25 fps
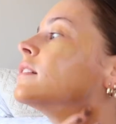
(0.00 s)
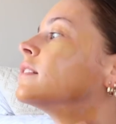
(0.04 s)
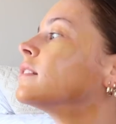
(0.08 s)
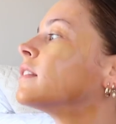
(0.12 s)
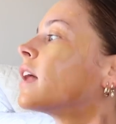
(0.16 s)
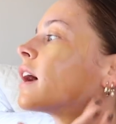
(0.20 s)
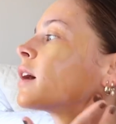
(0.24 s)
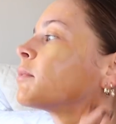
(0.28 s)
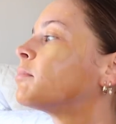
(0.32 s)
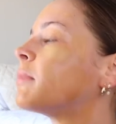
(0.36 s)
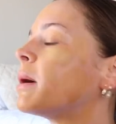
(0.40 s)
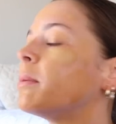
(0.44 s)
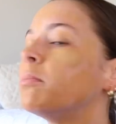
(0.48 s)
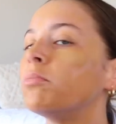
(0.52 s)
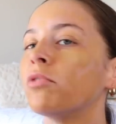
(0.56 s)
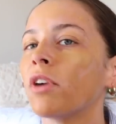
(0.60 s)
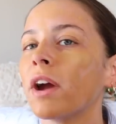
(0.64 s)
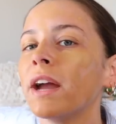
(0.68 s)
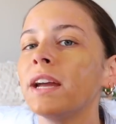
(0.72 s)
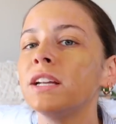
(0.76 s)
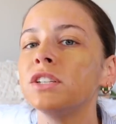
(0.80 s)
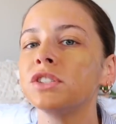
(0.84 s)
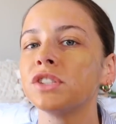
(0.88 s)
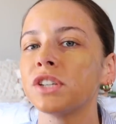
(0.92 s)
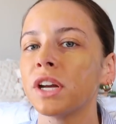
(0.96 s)
like my
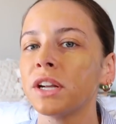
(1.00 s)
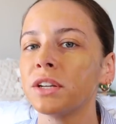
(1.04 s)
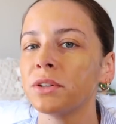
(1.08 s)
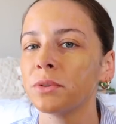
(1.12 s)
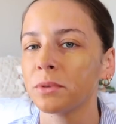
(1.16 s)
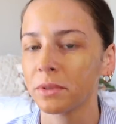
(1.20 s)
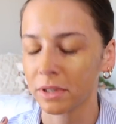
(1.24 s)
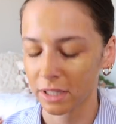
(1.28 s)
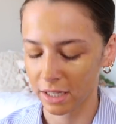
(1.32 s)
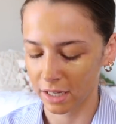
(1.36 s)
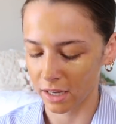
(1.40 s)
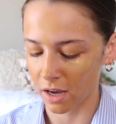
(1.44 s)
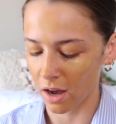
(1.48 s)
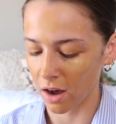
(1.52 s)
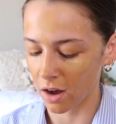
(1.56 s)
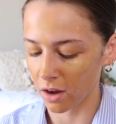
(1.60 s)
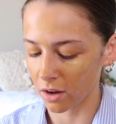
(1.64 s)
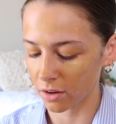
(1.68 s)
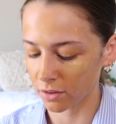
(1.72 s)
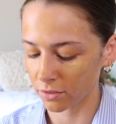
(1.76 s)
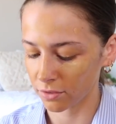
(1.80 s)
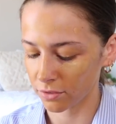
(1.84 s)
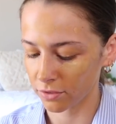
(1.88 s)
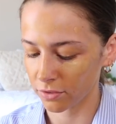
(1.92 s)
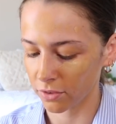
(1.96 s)
brain genuinely
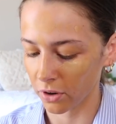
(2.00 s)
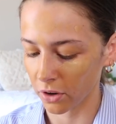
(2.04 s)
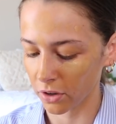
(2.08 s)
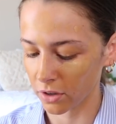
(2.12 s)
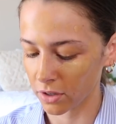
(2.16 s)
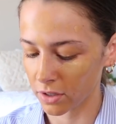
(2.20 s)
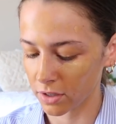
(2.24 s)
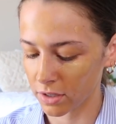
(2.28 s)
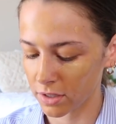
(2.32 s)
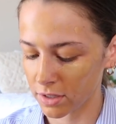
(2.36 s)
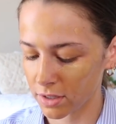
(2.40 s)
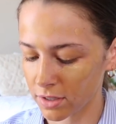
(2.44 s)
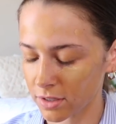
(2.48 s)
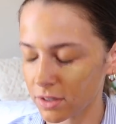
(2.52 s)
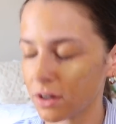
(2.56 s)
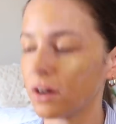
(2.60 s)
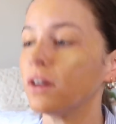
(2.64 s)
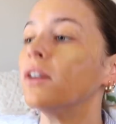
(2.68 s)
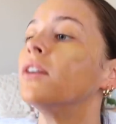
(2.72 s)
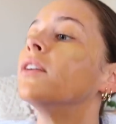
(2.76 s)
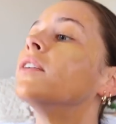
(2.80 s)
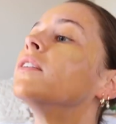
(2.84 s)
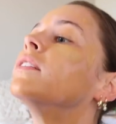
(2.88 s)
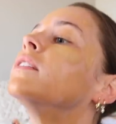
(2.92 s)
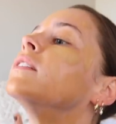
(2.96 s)
can't focus
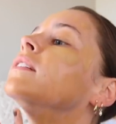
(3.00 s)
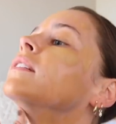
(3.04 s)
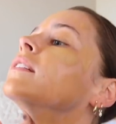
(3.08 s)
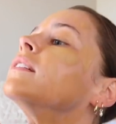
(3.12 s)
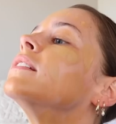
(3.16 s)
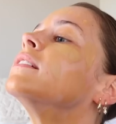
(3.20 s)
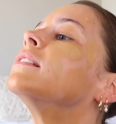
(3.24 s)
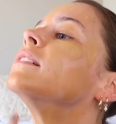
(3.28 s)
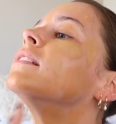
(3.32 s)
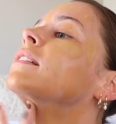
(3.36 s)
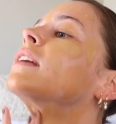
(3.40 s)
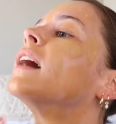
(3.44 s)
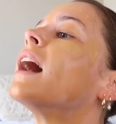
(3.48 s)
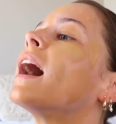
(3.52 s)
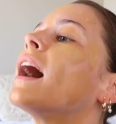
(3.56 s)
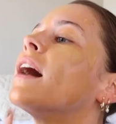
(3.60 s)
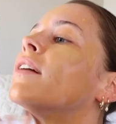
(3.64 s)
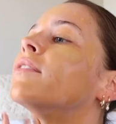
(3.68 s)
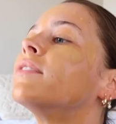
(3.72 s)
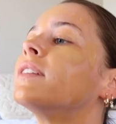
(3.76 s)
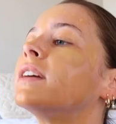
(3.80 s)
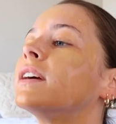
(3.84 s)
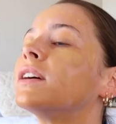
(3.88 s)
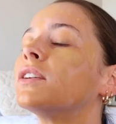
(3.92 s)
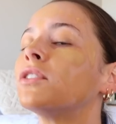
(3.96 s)
on
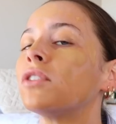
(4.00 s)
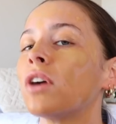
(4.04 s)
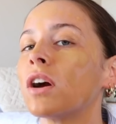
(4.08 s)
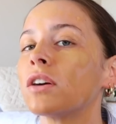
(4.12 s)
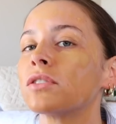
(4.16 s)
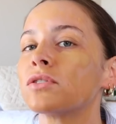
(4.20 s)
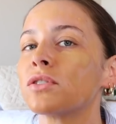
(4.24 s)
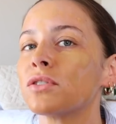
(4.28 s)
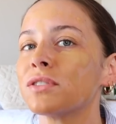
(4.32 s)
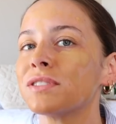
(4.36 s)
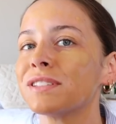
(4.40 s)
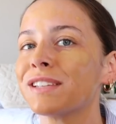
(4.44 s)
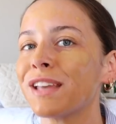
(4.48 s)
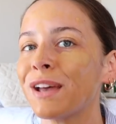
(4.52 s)
having a crush on